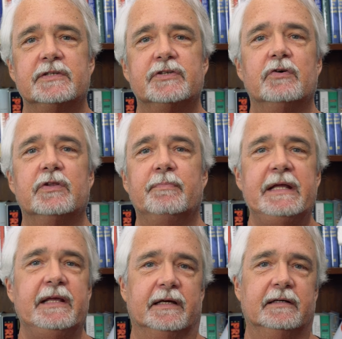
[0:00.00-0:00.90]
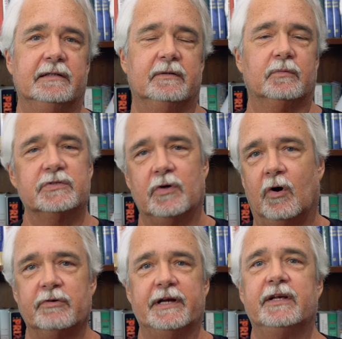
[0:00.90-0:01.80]
So the media was
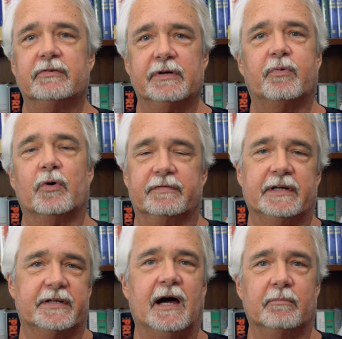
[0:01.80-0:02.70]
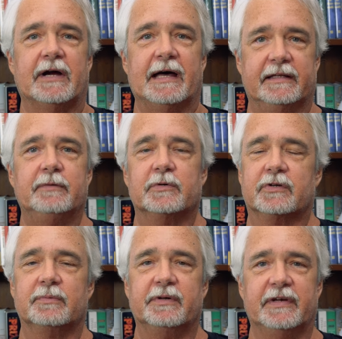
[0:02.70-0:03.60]
all ready to report that Tom Bradley was
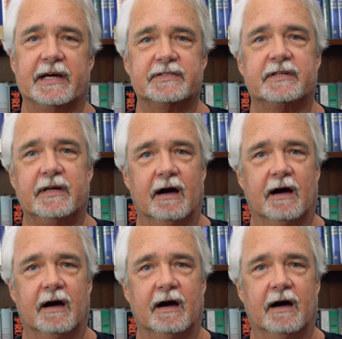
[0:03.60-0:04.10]
going to be the next